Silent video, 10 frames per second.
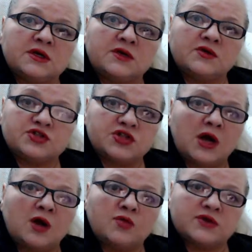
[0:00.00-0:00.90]

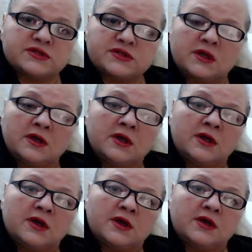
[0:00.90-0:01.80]
showers
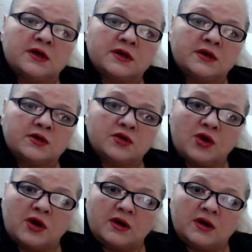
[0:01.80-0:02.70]

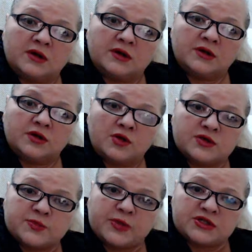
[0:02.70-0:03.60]
You know,
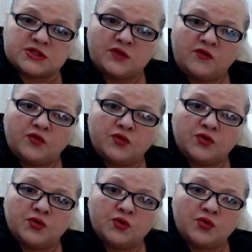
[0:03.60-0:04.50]
especially for
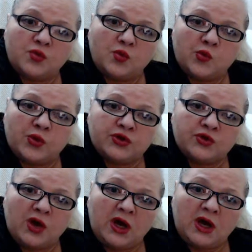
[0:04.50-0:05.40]
you when
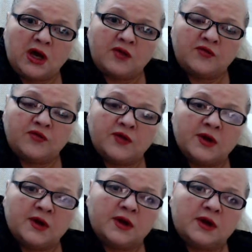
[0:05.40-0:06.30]
you have
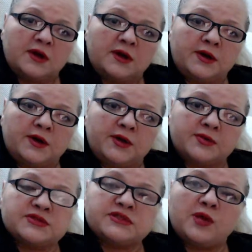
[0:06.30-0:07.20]

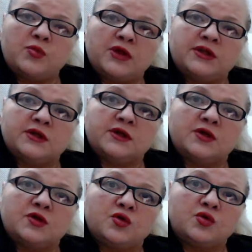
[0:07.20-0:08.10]
someone
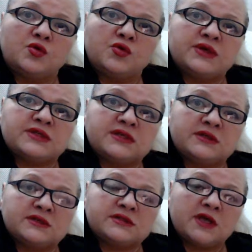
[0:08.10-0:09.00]
there who is
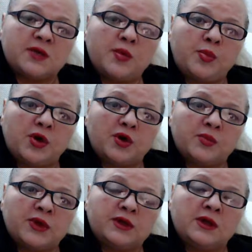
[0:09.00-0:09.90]
in the same
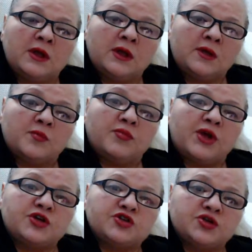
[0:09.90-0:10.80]
apartment,
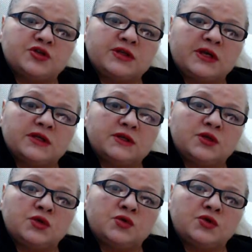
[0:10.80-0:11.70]
make sure that
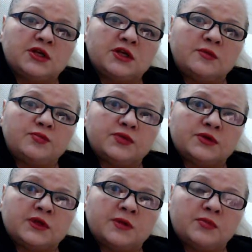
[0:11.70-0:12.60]
you keep
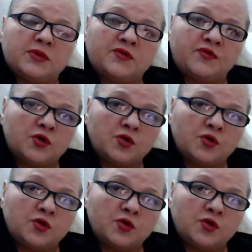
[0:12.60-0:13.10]
the, if you